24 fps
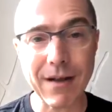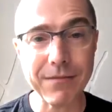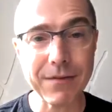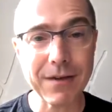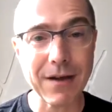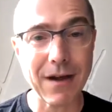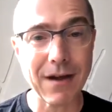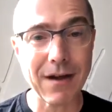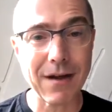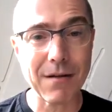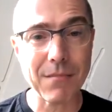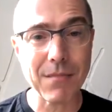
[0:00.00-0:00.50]

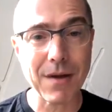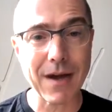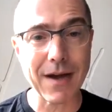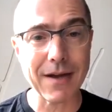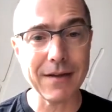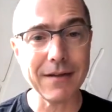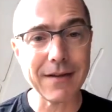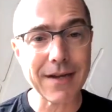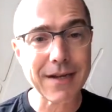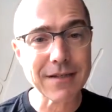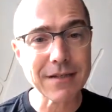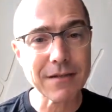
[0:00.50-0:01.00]
got on my
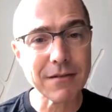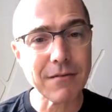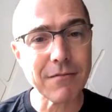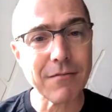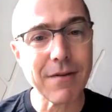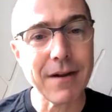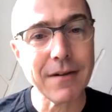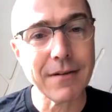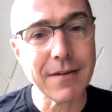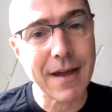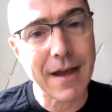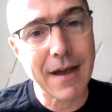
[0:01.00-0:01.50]
desk
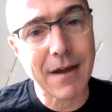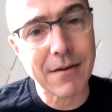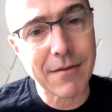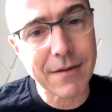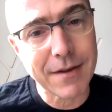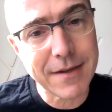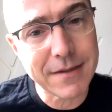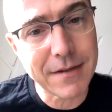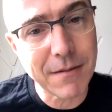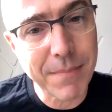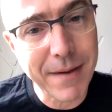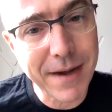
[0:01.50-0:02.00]
right now
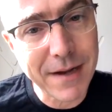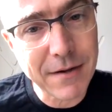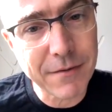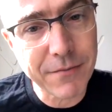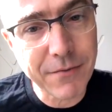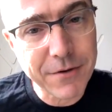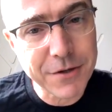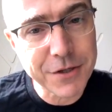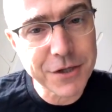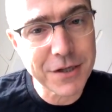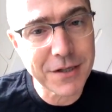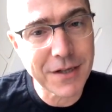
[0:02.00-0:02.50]
is a beta
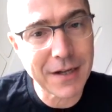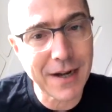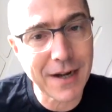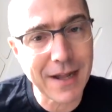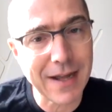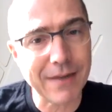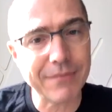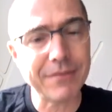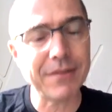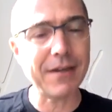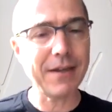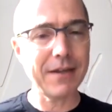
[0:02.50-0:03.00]
version, and I
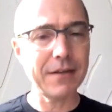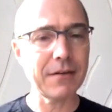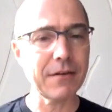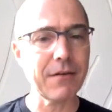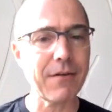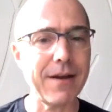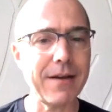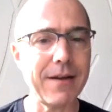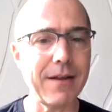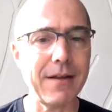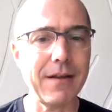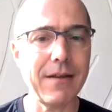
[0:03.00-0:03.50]
have to
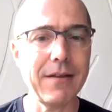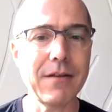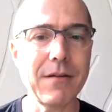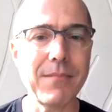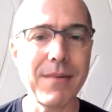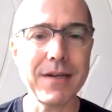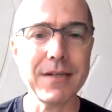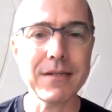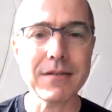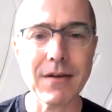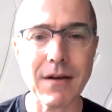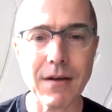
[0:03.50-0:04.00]
integrate it into
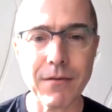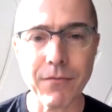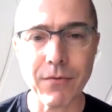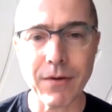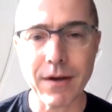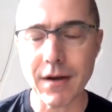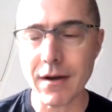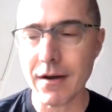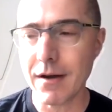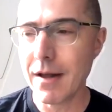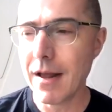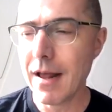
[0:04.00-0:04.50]
my
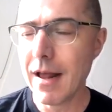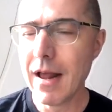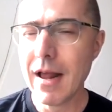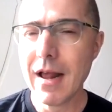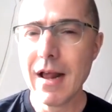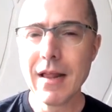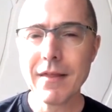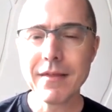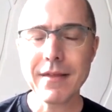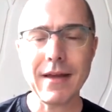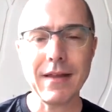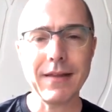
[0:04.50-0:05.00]
software
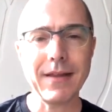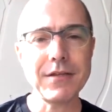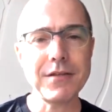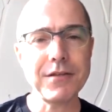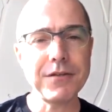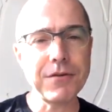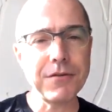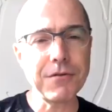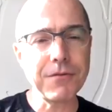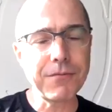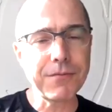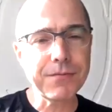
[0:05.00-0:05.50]
that lets you
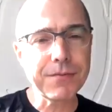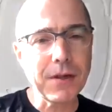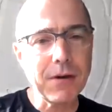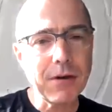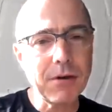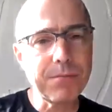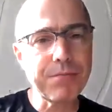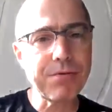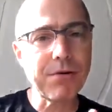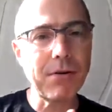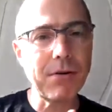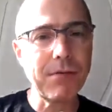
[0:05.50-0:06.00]
do
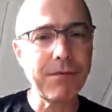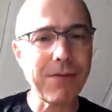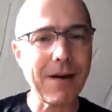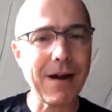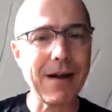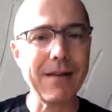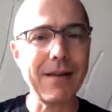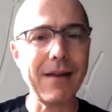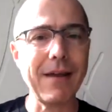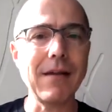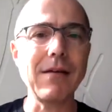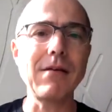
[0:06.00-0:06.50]
flow
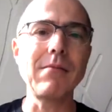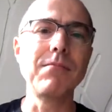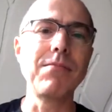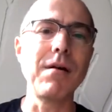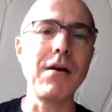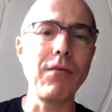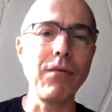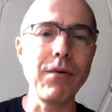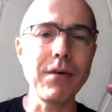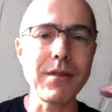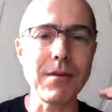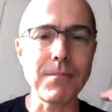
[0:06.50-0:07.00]
profiling,
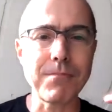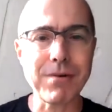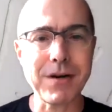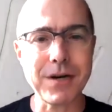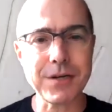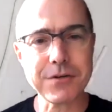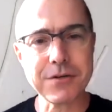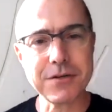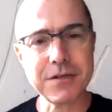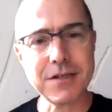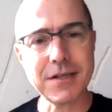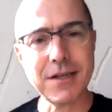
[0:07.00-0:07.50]
but with a
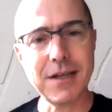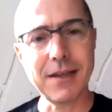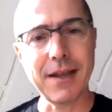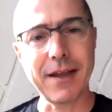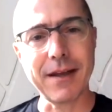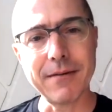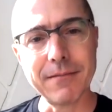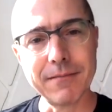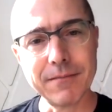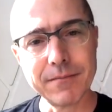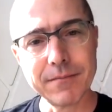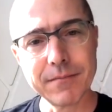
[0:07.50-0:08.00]
pressure ceiling.
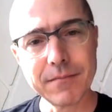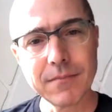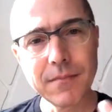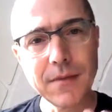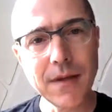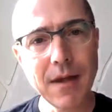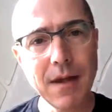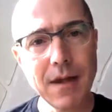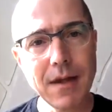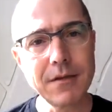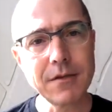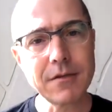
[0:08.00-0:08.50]

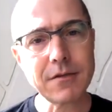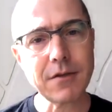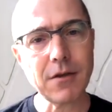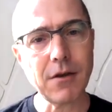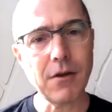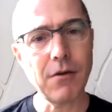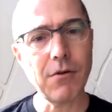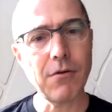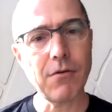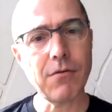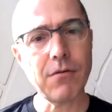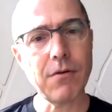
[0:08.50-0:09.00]

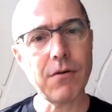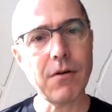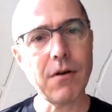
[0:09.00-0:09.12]
So